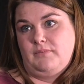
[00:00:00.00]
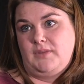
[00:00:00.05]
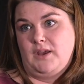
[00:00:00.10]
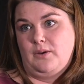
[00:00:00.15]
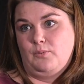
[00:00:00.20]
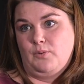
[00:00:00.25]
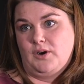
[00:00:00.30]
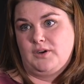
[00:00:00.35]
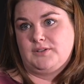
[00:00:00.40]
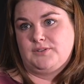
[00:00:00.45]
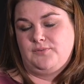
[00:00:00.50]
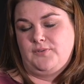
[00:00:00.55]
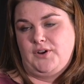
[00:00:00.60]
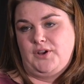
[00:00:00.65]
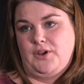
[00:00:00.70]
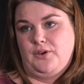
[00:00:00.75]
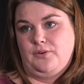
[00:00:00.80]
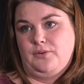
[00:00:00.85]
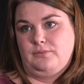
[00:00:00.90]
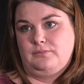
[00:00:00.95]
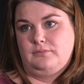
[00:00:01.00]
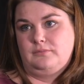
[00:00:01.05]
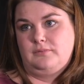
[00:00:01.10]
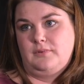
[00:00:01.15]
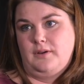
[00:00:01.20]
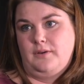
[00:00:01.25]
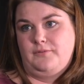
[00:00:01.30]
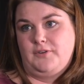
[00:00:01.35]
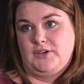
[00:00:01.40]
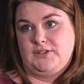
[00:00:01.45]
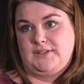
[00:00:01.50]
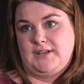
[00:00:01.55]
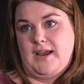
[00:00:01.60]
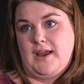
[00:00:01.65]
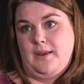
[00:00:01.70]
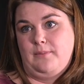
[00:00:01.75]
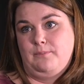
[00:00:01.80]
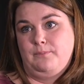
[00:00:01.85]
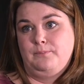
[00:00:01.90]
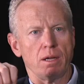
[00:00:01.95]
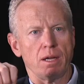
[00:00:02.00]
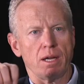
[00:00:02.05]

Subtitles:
that works for you for time.